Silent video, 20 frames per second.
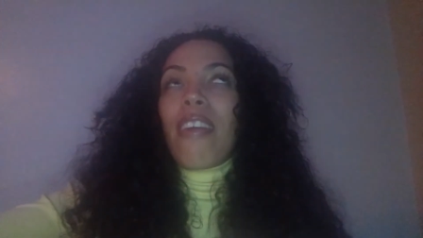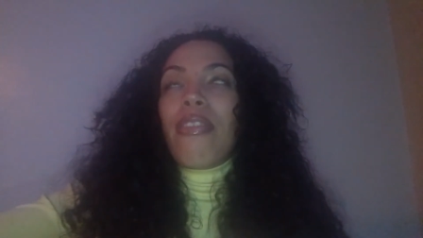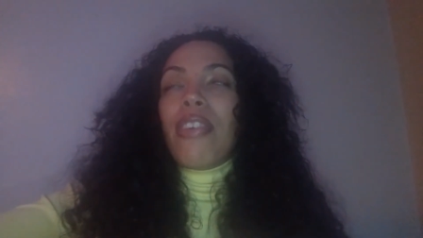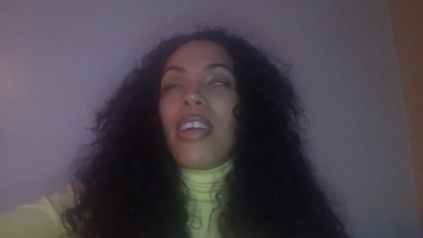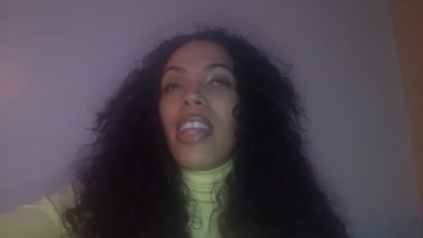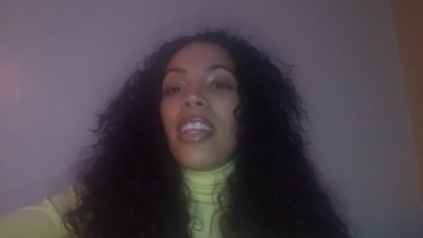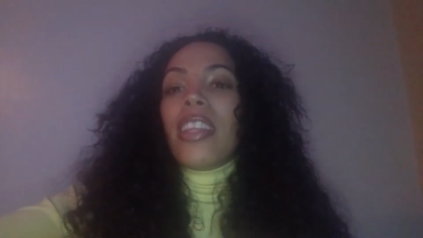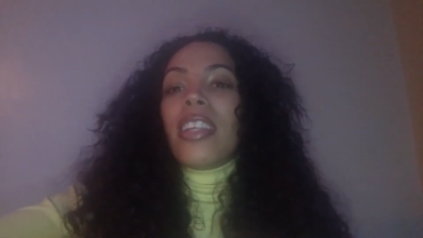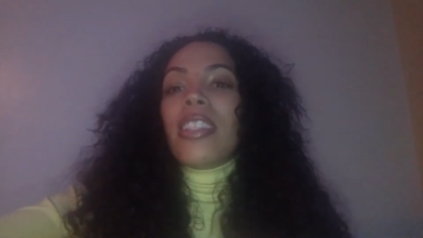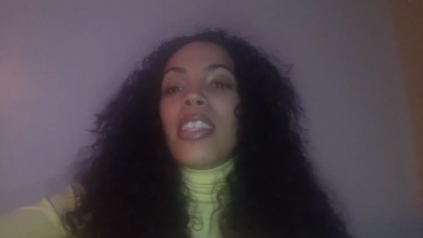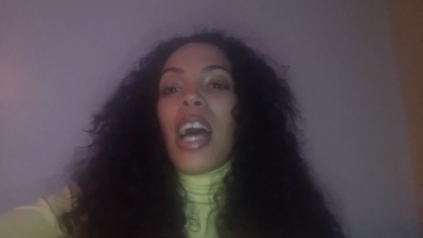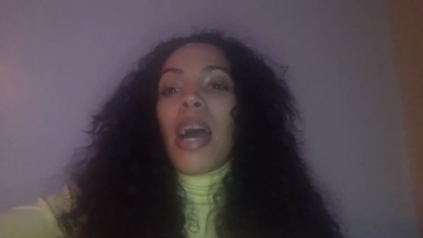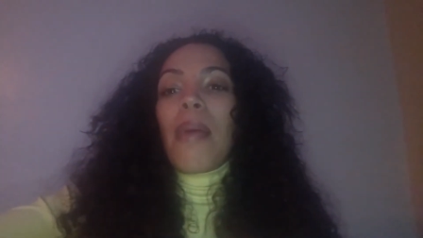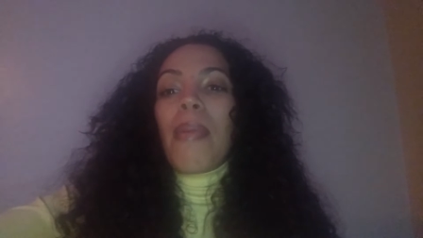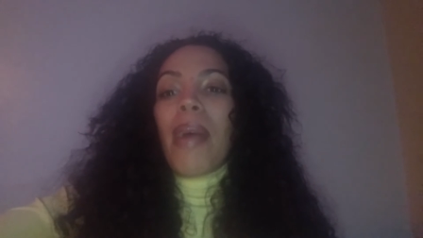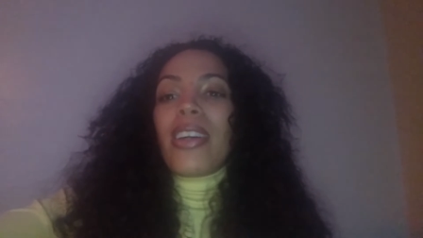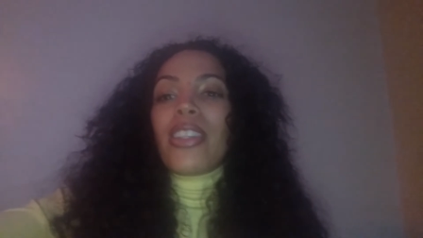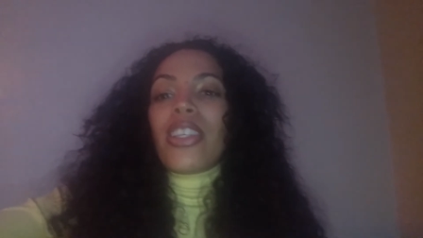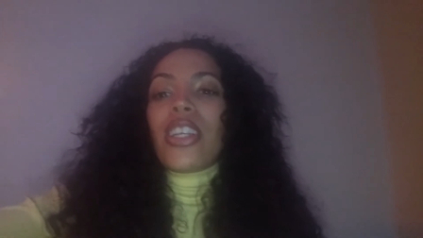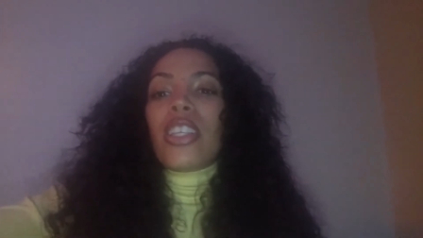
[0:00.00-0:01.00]
I feel like the time
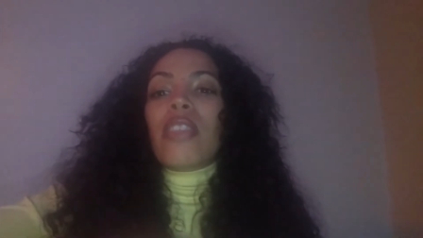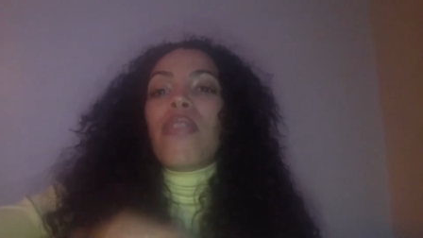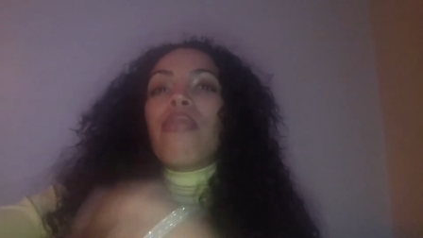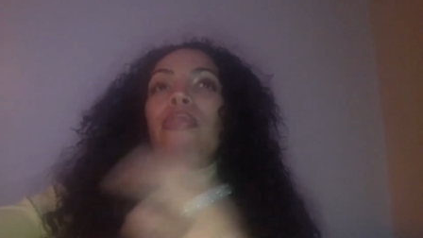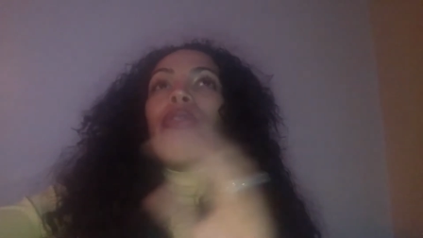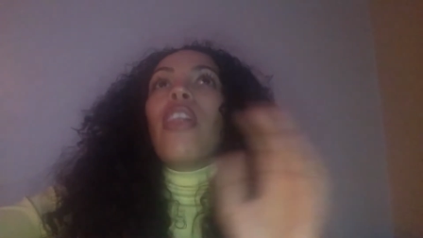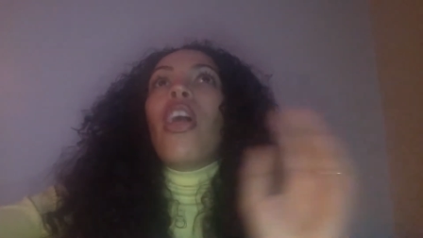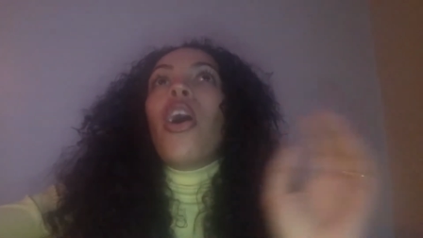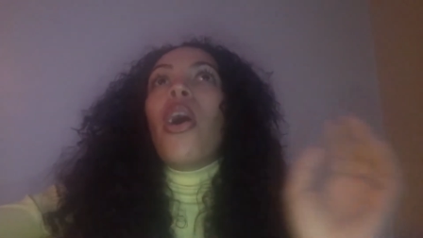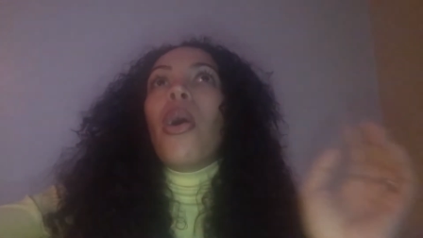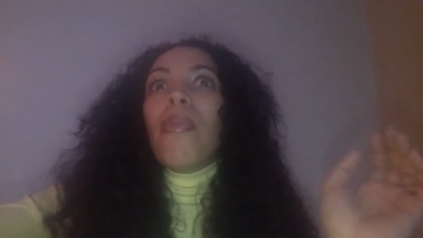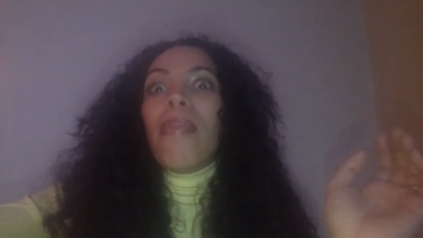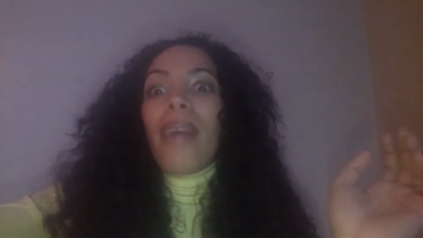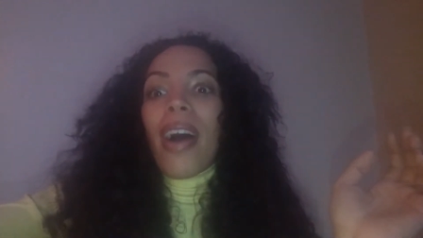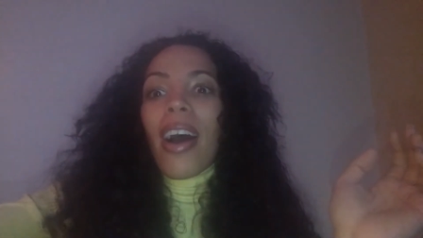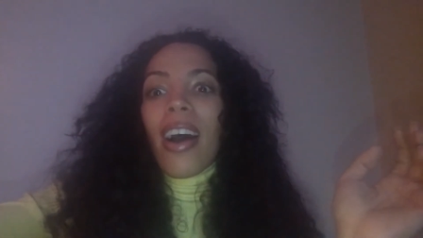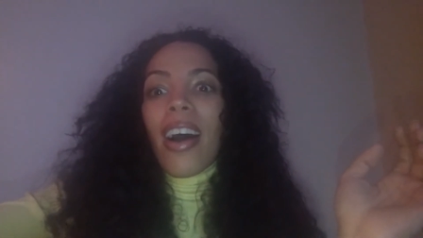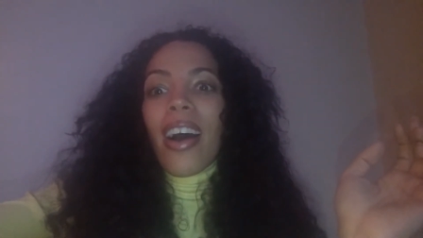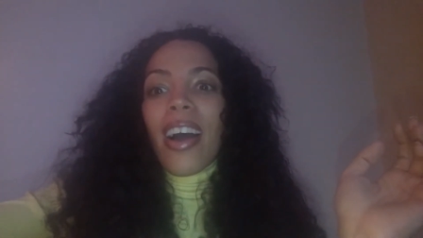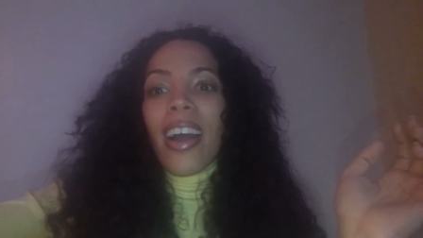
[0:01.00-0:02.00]
has just flown
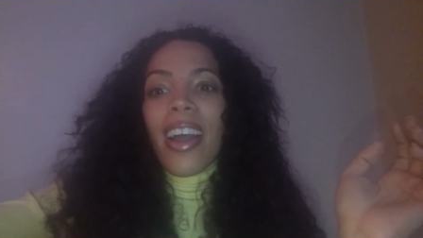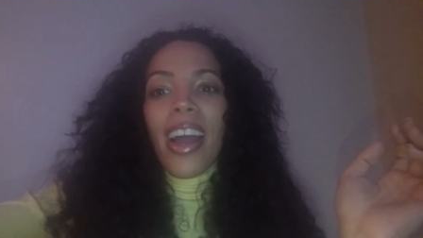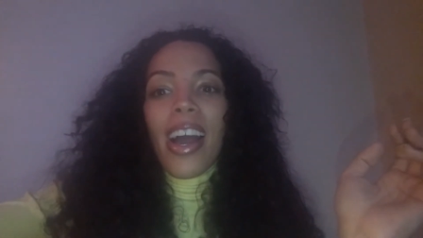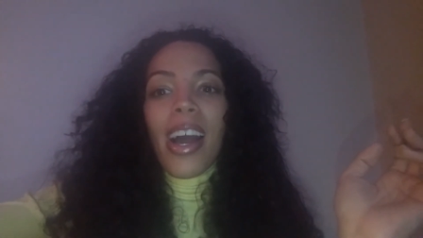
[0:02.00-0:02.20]
by.